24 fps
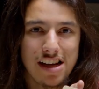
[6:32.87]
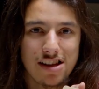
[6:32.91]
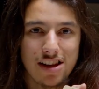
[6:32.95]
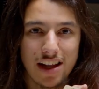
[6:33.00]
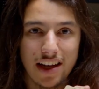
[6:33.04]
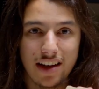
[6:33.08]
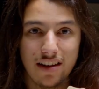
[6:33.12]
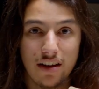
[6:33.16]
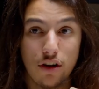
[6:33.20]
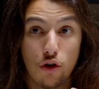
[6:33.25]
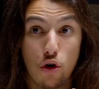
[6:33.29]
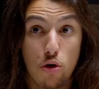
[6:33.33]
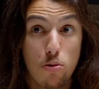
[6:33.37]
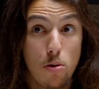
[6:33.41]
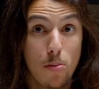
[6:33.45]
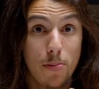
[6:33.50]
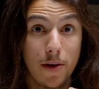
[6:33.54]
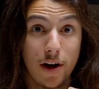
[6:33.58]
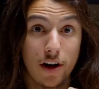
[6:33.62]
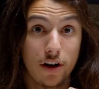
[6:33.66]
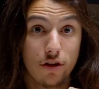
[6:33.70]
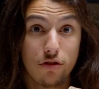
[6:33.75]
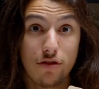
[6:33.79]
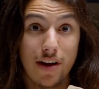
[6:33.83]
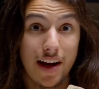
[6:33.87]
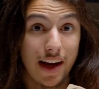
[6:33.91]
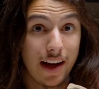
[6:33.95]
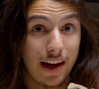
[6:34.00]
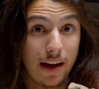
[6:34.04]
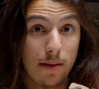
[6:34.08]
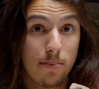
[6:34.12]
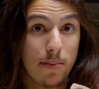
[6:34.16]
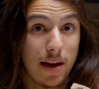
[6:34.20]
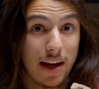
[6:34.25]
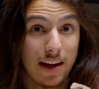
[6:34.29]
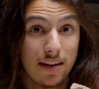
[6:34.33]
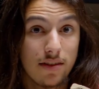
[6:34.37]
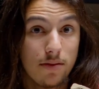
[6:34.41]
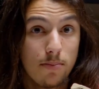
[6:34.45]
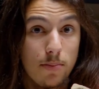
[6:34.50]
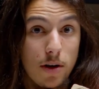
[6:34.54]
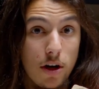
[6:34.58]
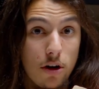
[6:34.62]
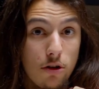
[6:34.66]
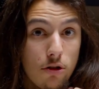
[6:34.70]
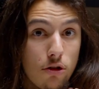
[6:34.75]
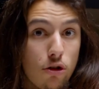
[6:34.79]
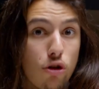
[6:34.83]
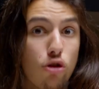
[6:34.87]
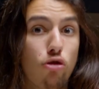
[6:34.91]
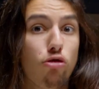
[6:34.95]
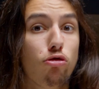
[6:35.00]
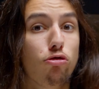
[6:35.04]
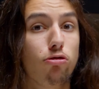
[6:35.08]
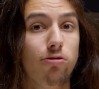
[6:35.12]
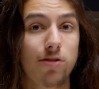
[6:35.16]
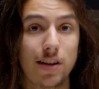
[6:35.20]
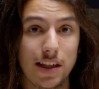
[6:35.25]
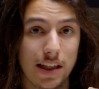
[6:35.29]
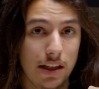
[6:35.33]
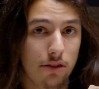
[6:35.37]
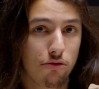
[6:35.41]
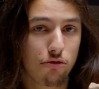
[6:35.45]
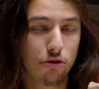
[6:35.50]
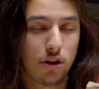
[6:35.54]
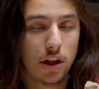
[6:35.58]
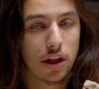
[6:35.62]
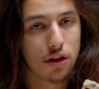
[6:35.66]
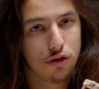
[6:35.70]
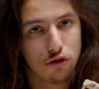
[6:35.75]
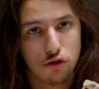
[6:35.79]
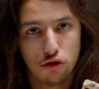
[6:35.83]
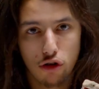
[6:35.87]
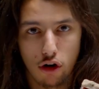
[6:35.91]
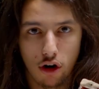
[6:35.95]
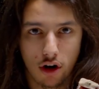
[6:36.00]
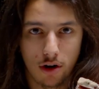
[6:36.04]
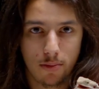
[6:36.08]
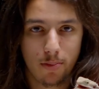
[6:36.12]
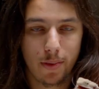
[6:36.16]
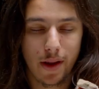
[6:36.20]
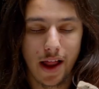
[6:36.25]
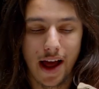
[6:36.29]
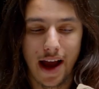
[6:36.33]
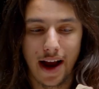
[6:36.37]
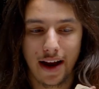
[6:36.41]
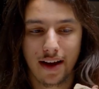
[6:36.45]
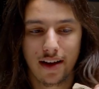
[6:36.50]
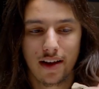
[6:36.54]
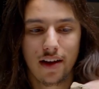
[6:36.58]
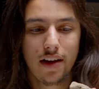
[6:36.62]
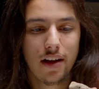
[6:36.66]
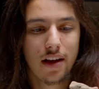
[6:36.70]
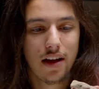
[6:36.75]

Like a normal bearded dragon can make its beard really, really dark black.